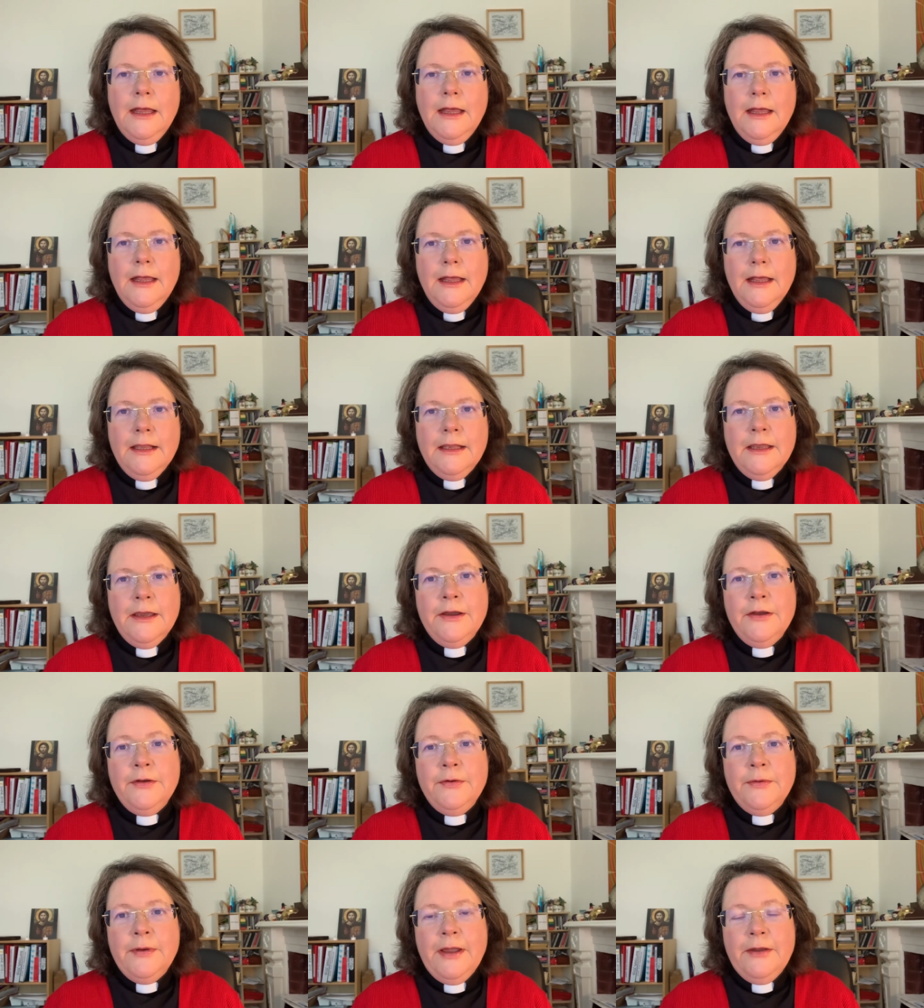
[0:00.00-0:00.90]

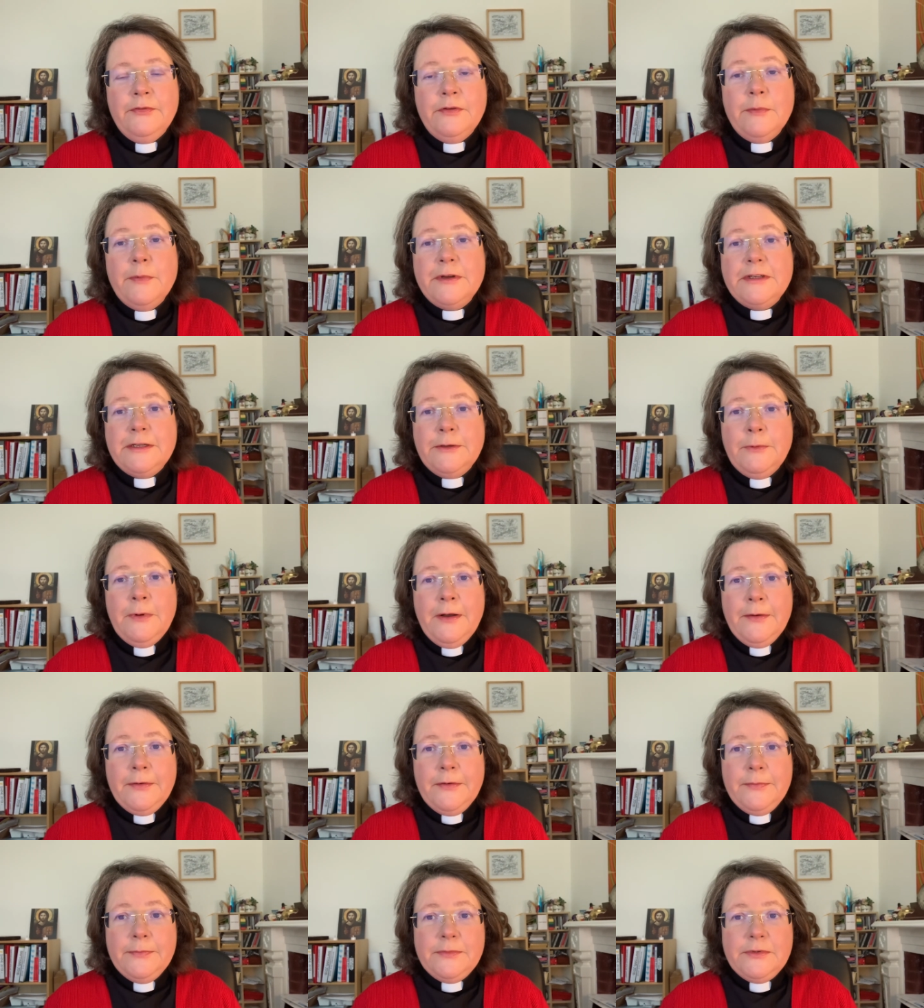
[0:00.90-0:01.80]
Hello, everybody.
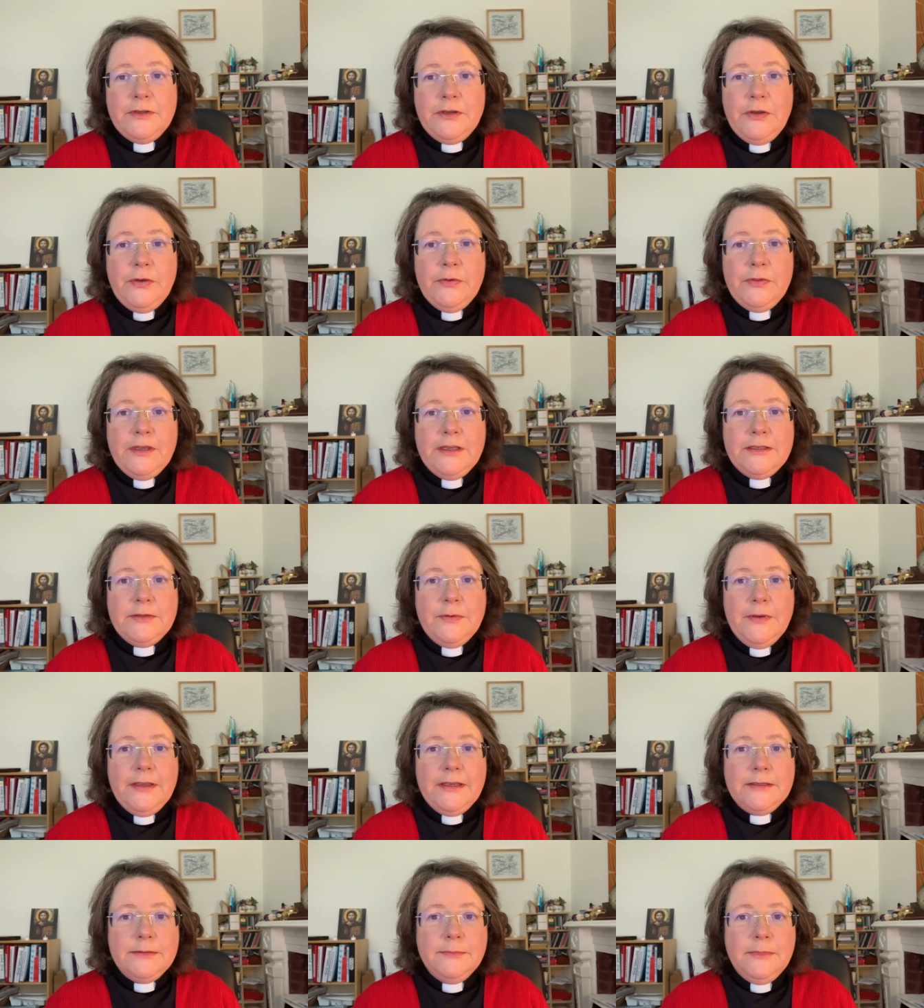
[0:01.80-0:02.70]
Welcome to this
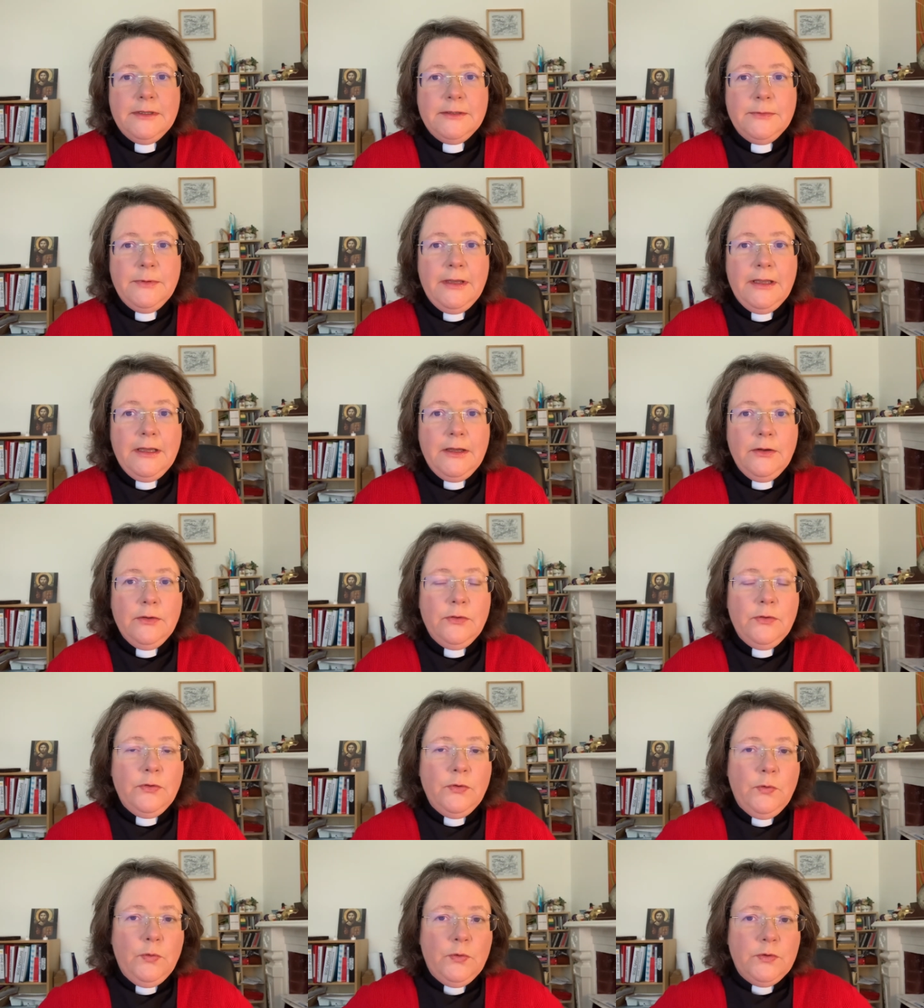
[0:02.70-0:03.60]
week's midweek
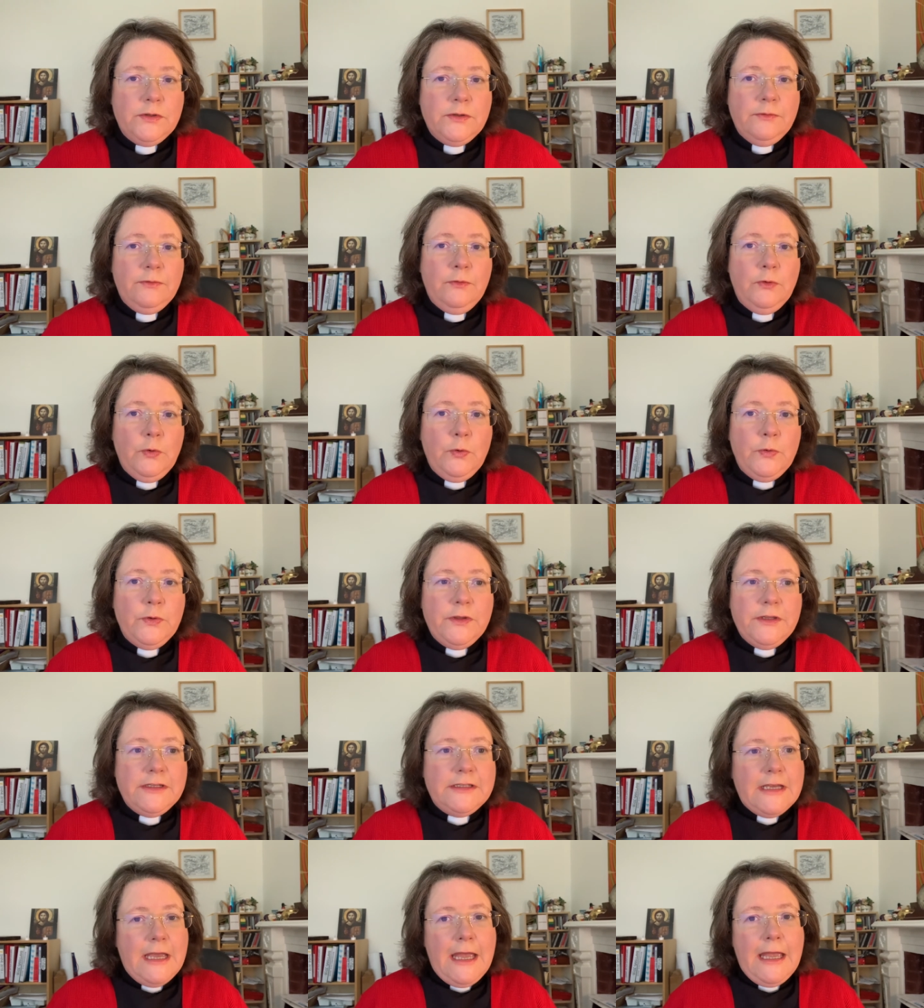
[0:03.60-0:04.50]
thought for the
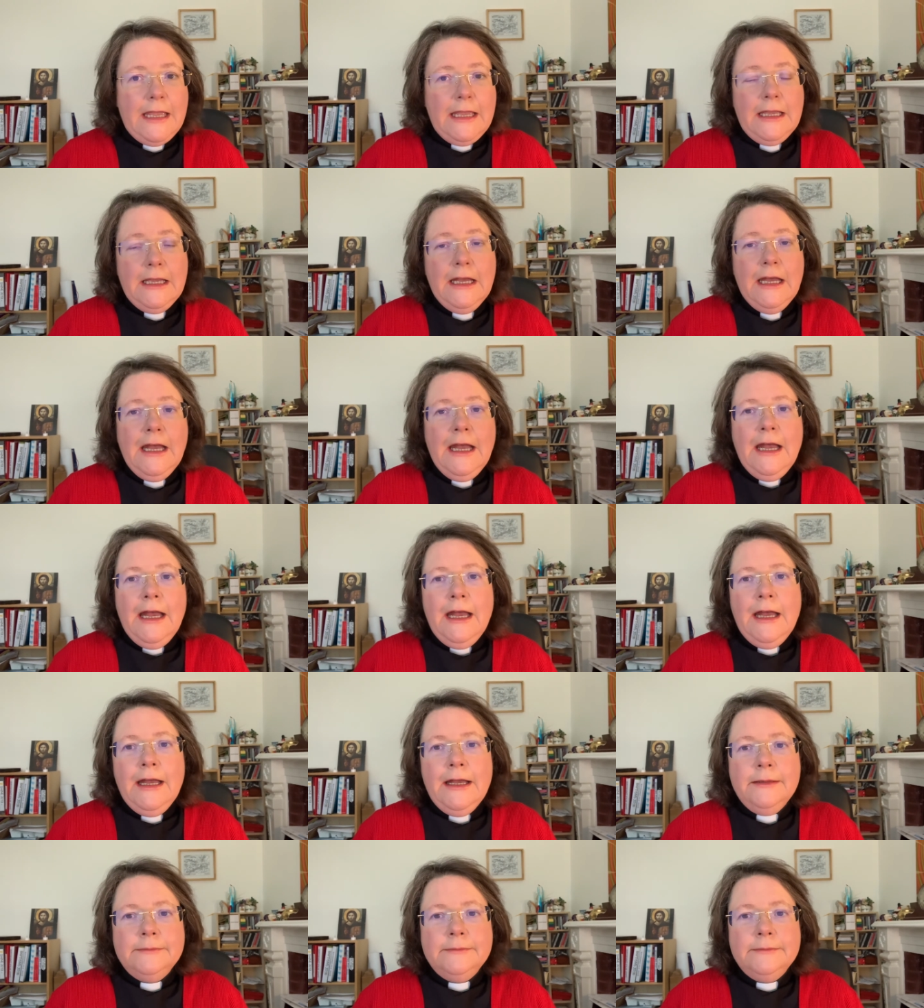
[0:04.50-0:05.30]
day. Um,